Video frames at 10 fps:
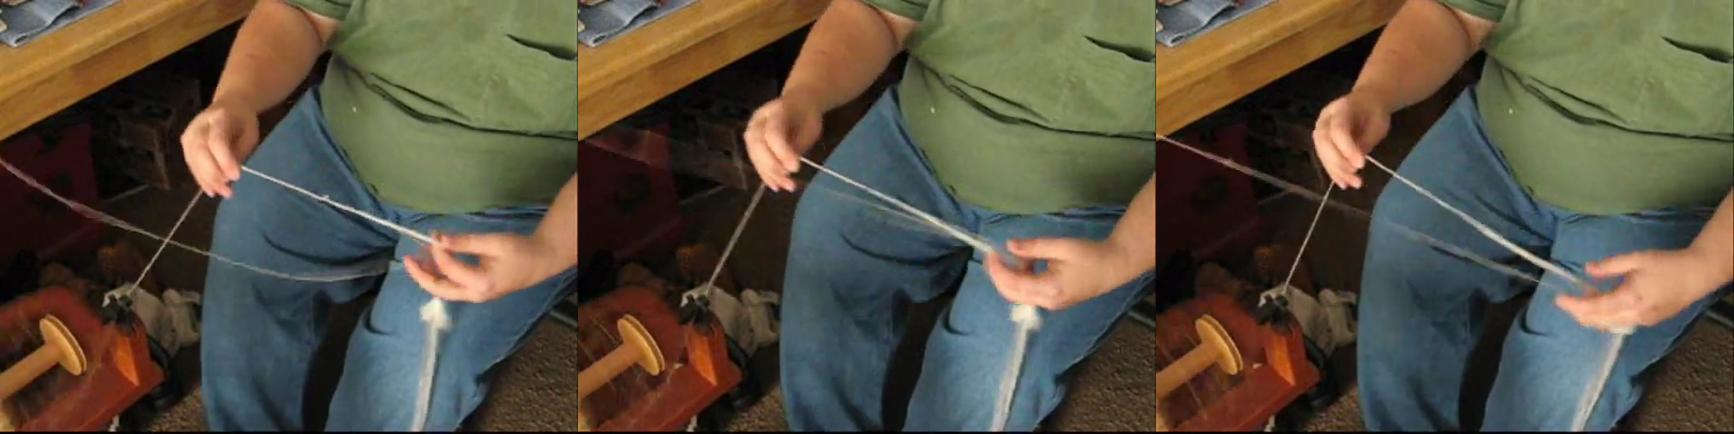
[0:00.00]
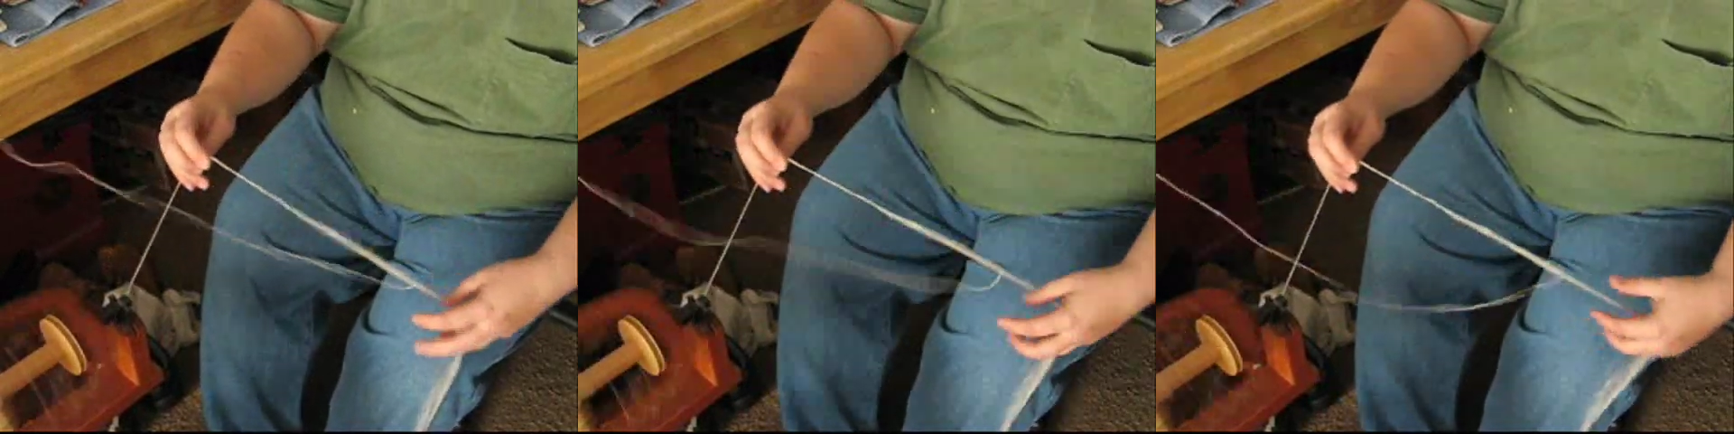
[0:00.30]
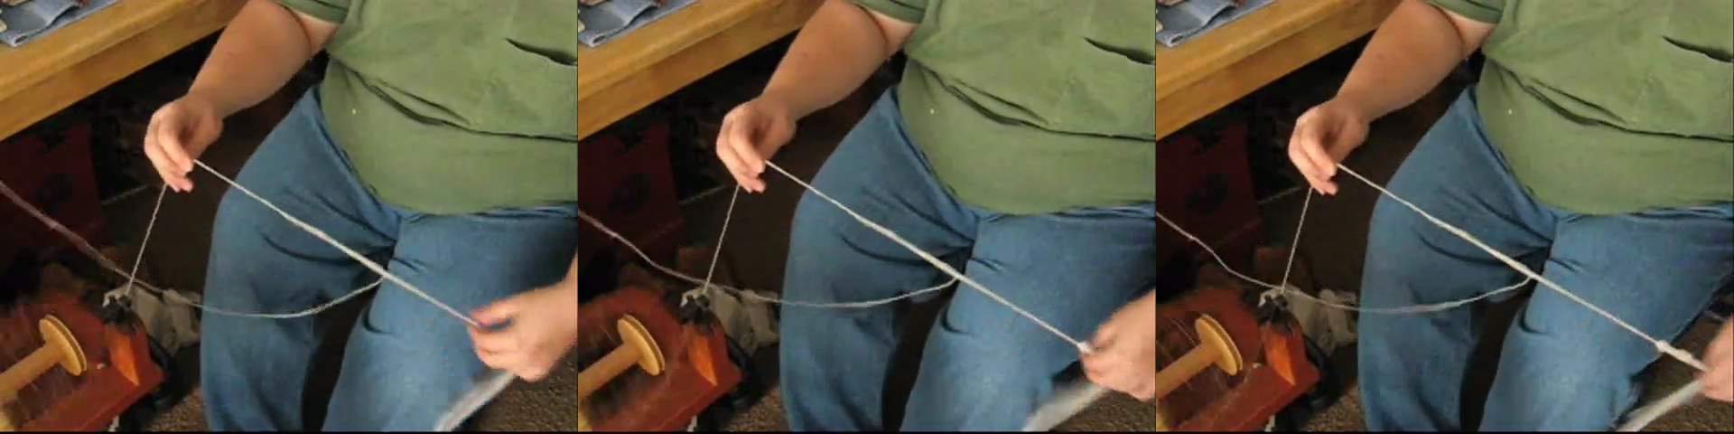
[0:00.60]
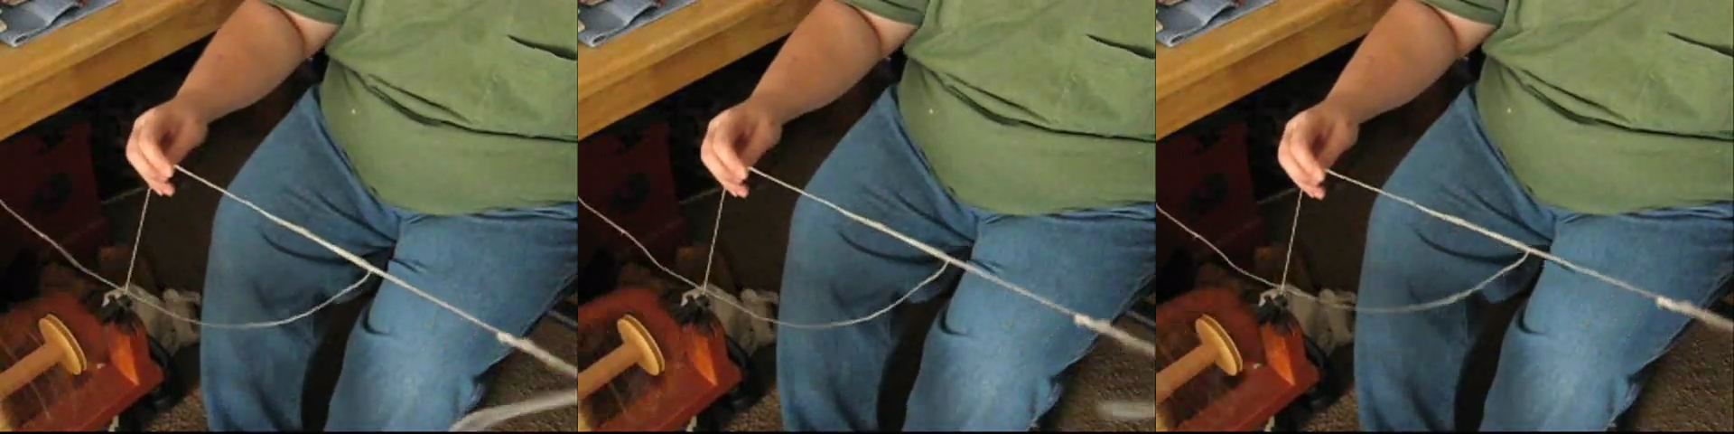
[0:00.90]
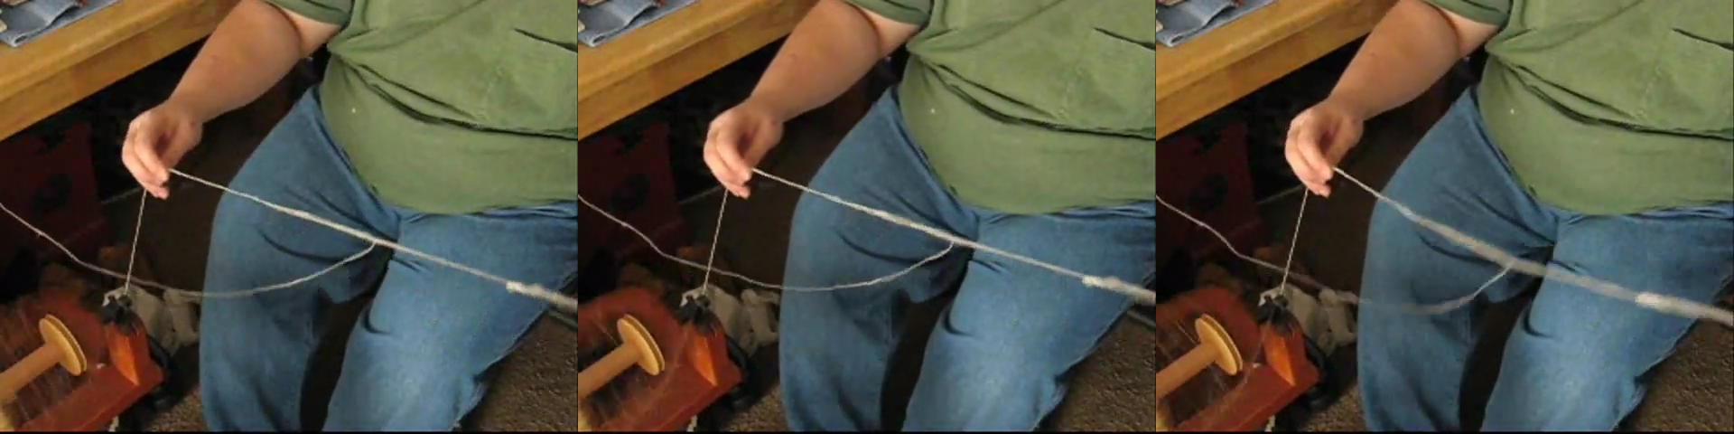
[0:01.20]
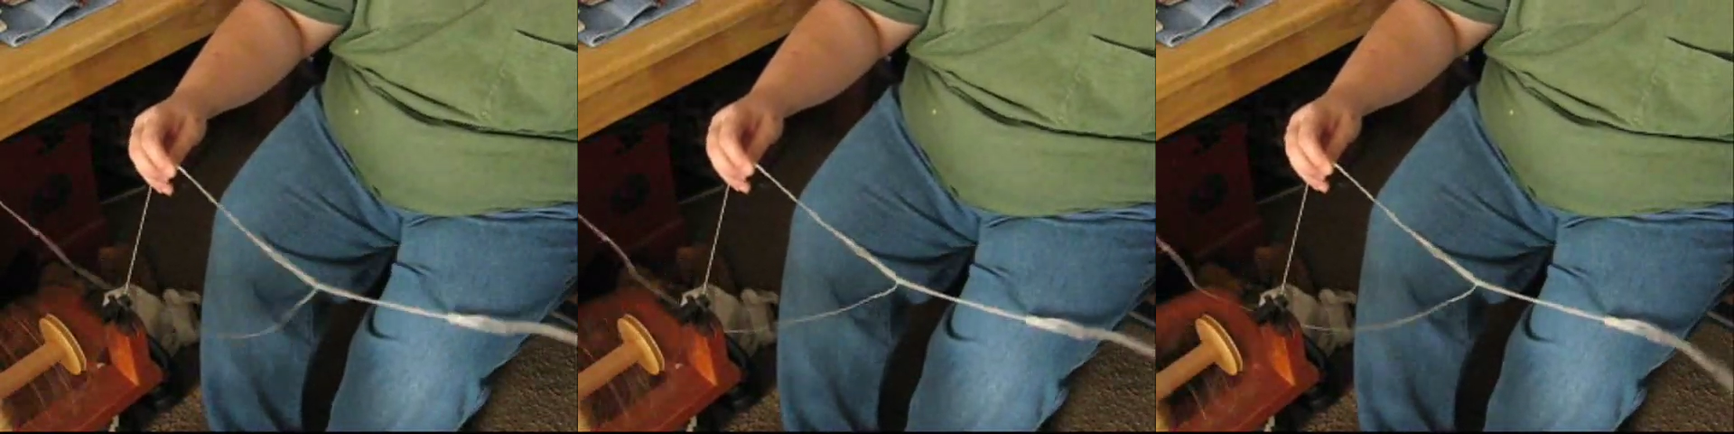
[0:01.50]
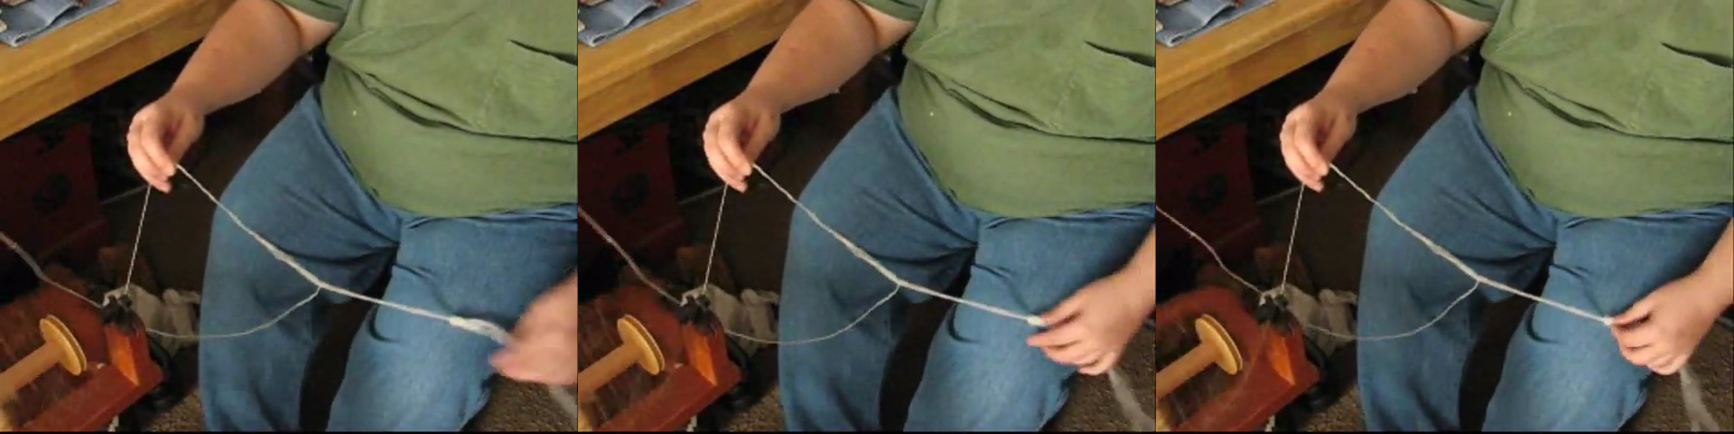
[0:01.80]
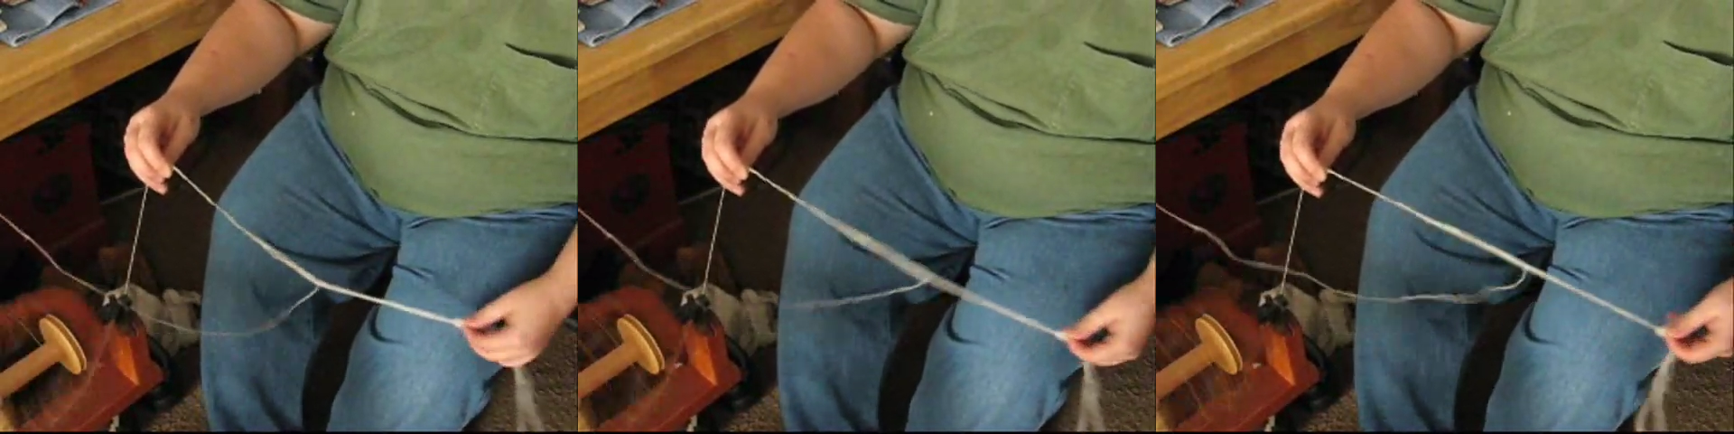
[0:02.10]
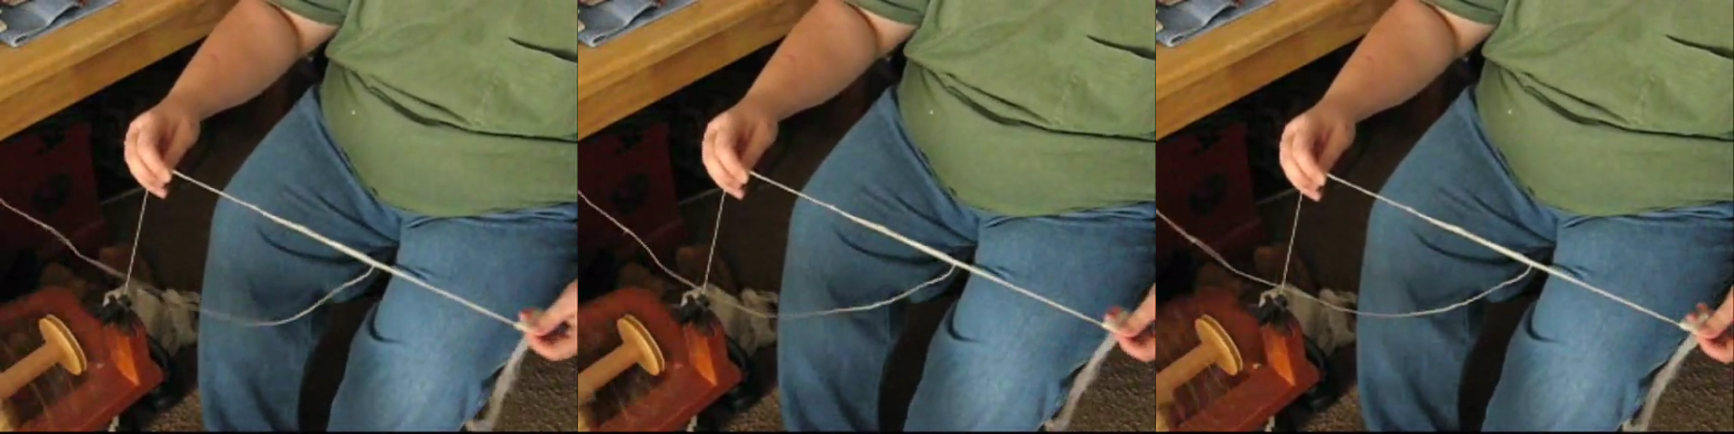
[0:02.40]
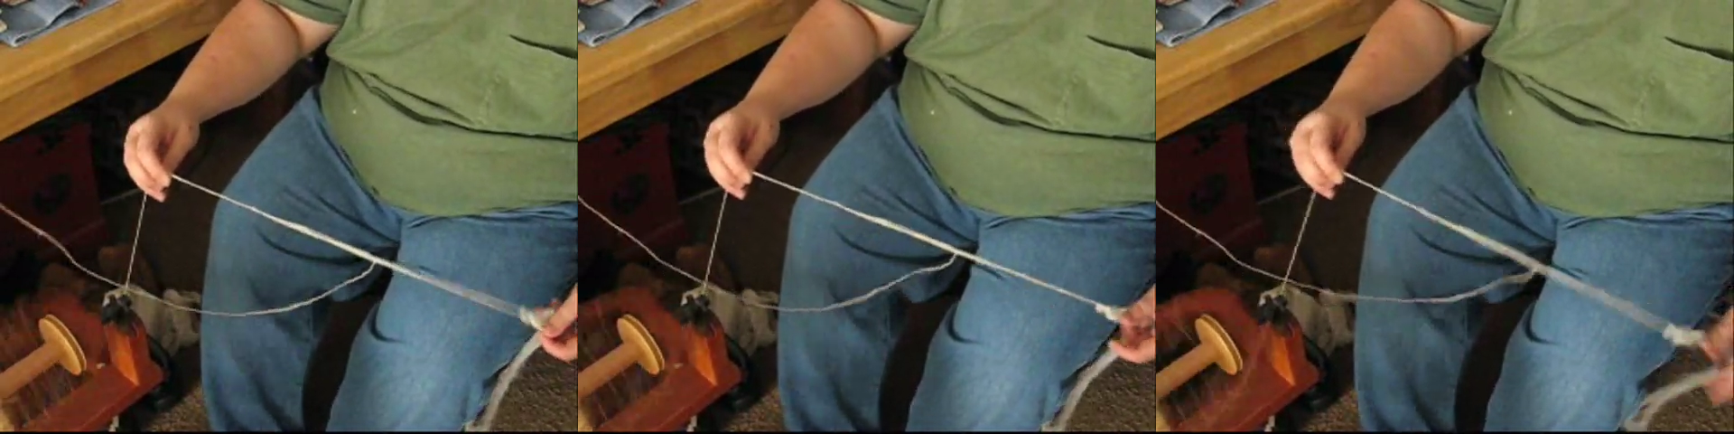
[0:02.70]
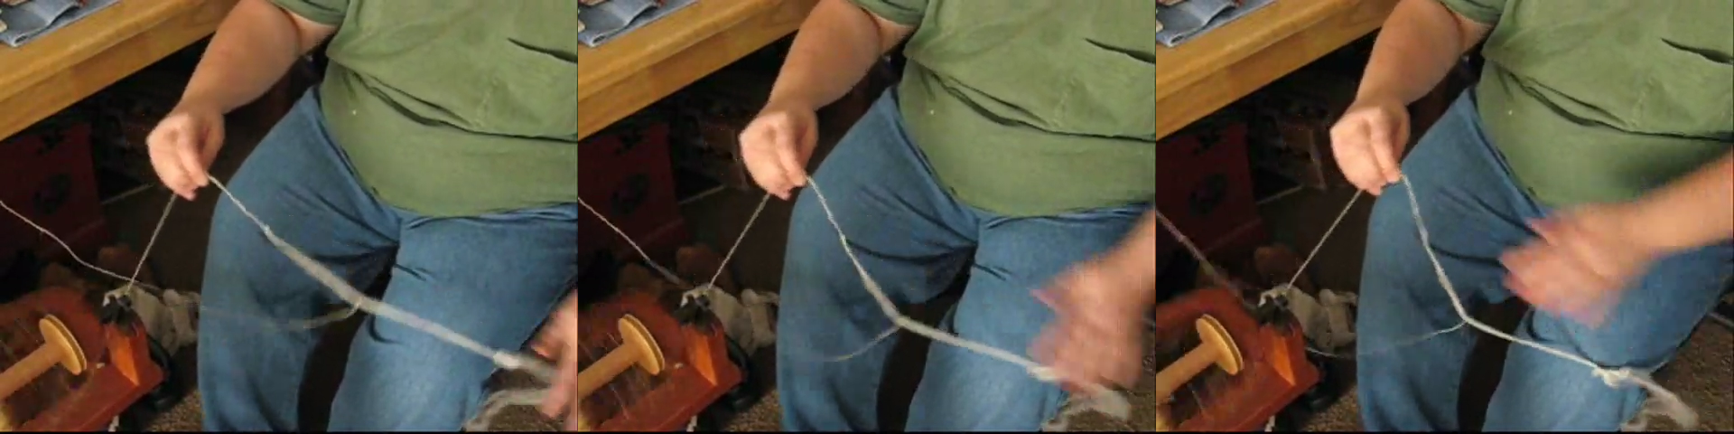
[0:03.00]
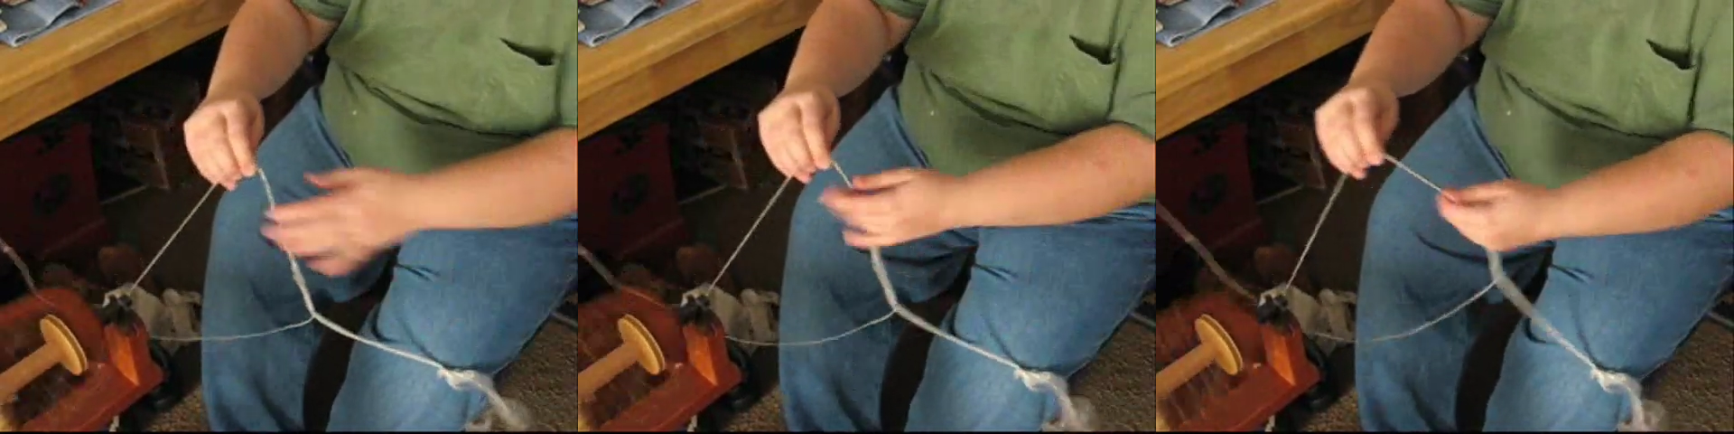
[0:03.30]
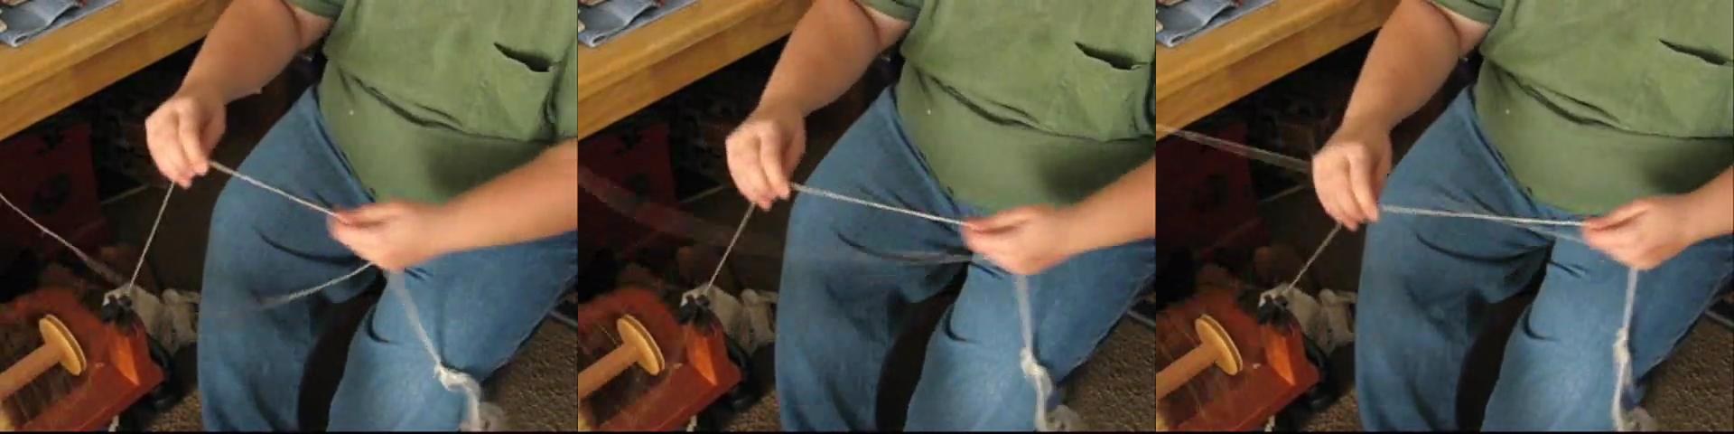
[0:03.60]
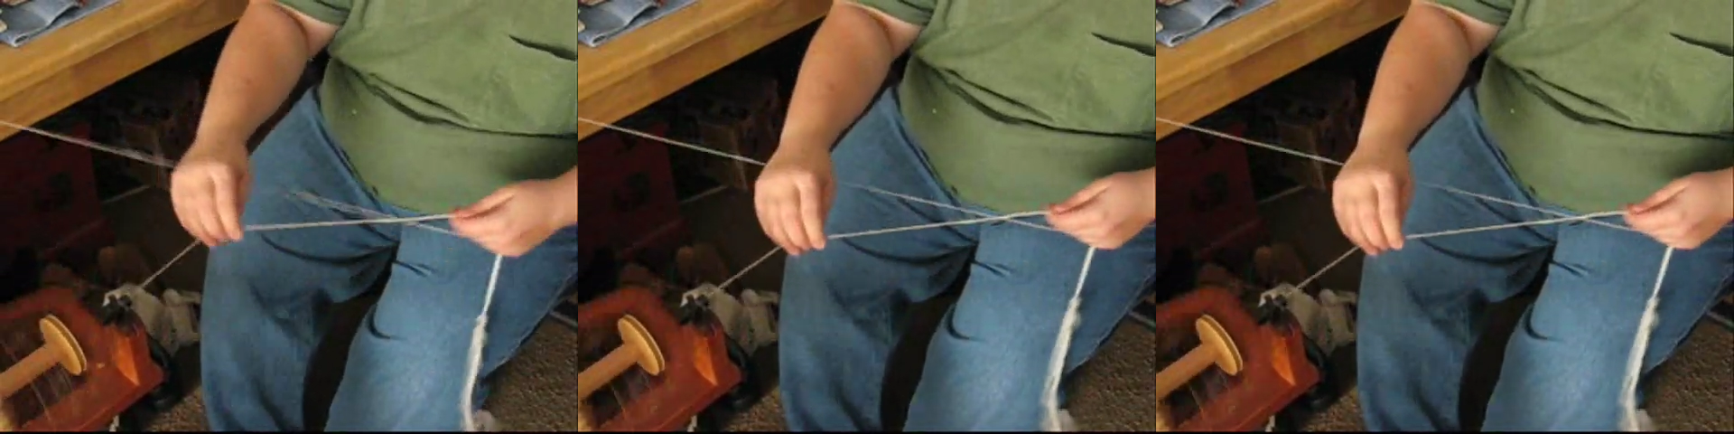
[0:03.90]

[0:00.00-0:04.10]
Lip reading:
No face is visible, so there are no lips to read.